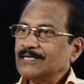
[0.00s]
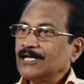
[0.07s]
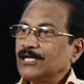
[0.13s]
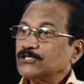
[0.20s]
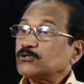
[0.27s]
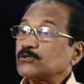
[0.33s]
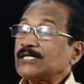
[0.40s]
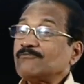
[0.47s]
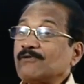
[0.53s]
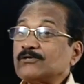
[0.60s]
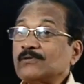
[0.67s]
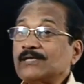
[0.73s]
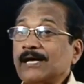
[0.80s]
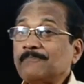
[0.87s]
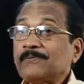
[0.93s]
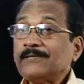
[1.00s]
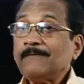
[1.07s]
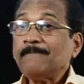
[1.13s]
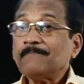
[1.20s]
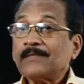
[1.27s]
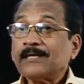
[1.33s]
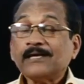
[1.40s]
So that what will happen?
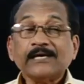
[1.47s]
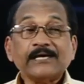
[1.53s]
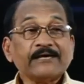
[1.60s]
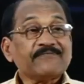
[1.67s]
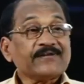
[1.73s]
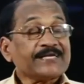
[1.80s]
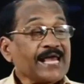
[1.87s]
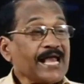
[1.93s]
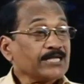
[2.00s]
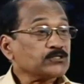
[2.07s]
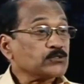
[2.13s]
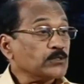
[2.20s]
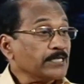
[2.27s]
If a tax on